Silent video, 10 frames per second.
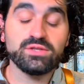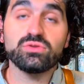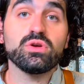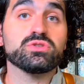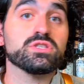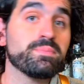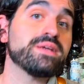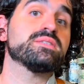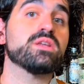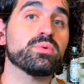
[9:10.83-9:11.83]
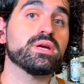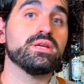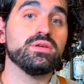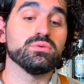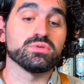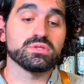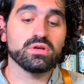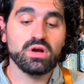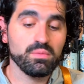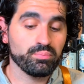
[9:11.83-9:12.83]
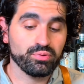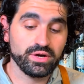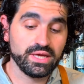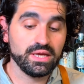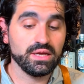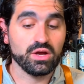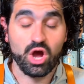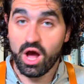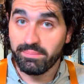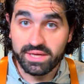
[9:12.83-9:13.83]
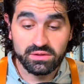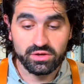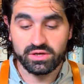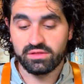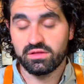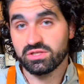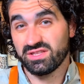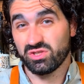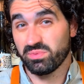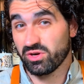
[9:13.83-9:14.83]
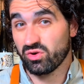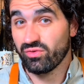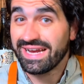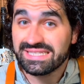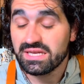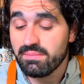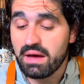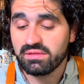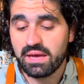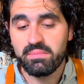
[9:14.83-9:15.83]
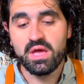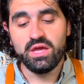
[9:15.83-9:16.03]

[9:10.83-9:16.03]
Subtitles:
so those are the spices that we're gonna use. They're all pretty common. There's nothing super crazy about them.